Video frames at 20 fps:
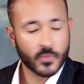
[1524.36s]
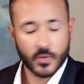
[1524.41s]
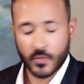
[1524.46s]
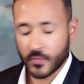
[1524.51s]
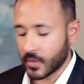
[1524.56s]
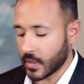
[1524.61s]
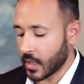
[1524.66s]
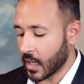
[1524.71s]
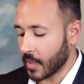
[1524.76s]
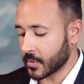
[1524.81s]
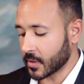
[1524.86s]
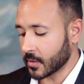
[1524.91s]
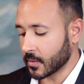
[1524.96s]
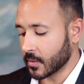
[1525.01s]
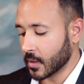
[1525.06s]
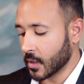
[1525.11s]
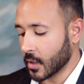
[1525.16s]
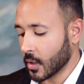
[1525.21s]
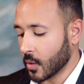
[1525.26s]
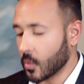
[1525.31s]
Phenomenal.
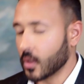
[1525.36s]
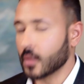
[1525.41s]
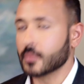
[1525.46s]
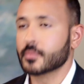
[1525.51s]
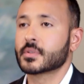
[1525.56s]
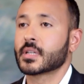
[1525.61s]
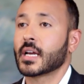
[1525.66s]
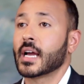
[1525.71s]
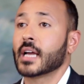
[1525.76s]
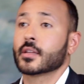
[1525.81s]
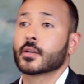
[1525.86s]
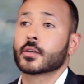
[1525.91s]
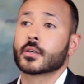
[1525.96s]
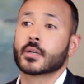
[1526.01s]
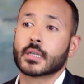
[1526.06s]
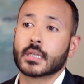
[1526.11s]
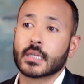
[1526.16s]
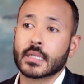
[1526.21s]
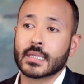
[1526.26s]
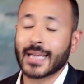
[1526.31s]
Well, Tyler,
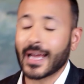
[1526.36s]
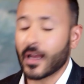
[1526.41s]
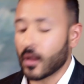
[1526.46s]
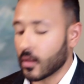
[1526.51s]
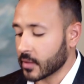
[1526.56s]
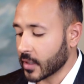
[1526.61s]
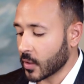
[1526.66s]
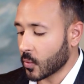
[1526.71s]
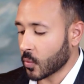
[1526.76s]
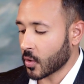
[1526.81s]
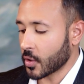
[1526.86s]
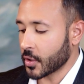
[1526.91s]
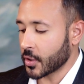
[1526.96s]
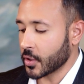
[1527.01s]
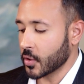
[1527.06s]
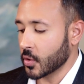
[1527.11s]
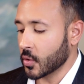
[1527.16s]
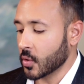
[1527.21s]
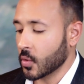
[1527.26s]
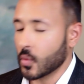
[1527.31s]
not only were
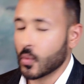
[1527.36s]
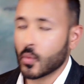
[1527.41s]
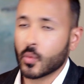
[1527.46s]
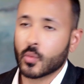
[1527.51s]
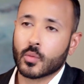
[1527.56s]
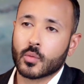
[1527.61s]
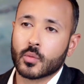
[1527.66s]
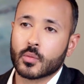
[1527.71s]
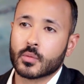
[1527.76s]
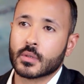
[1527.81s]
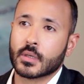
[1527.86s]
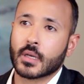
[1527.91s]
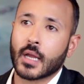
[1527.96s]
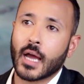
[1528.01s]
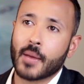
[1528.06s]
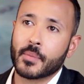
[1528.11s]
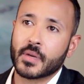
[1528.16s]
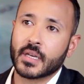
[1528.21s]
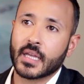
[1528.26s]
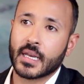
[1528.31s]
you
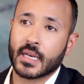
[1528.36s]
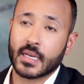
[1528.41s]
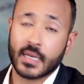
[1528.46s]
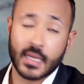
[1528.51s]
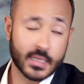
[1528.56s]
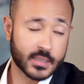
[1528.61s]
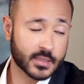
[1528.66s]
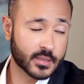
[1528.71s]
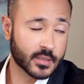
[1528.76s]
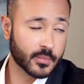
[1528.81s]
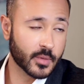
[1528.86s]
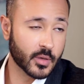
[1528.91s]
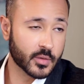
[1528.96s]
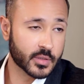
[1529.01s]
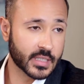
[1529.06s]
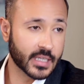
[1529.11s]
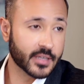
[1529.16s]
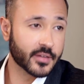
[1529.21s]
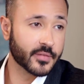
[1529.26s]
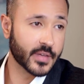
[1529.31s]
nominated as the
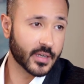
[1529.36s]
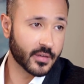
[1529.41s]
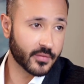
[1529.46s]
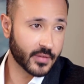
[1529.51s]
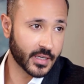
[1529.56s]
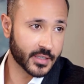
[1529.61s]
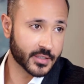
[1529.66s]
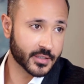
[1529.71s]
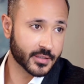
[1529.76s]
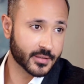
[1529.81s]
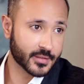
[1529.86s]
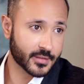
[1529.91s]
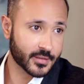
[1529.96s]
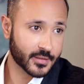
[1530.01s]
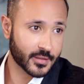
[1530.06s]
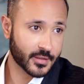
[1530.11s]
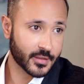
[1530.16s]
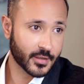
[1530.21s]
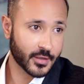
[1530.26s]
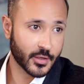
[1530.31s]
most innovative agent,
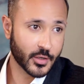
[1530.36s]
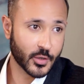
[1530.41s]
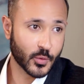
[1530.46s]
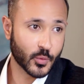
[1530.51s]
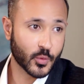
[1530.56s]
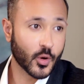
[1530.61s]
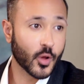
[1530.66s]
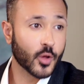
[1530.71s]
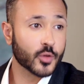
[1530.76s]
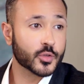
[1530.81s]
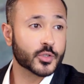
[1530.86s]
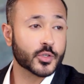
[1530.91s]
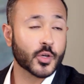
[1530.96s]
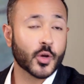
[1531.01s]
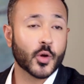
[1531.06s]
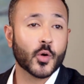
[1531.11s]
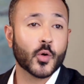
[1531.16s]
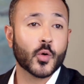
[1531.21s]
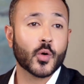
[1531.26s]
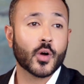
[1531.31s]
you were
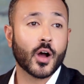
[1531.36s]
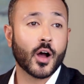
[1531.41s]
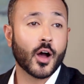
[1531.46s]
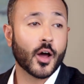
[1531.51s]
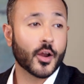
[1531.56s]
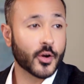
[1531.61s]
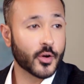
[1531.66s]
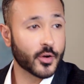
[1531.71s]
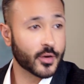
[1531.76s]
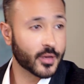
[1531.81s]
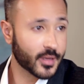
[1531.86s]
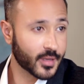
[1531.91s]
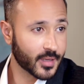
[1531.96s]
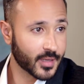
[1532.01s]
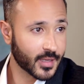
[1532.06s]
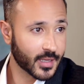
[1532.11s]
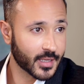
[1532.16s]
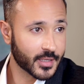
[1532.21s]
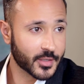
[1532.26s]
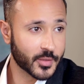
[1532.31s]
also honored
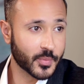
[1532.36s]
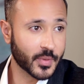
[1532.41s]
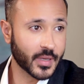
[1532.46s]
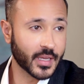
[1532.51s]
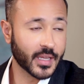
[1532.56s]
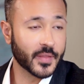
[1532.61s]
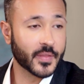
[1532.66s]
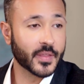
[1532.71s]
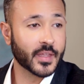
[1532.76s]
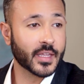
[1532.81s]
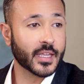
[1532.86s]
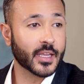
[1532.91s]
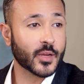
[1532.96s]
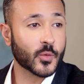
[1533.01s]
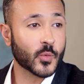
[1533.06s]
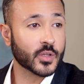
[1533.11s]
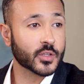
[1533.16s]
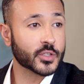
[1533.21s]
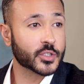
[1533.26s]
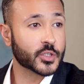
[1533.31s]
to be the
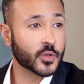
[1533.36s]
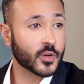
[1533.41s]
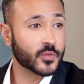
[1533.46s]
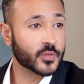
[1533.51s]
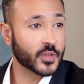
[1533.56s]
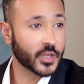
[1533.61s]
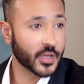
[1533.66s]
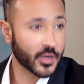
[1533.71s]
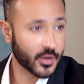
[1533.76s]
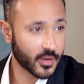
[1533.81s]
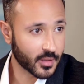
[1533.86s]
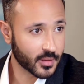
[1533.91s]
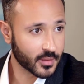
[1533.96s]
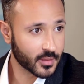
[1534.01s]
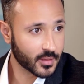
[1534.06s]
Realtor of the Year.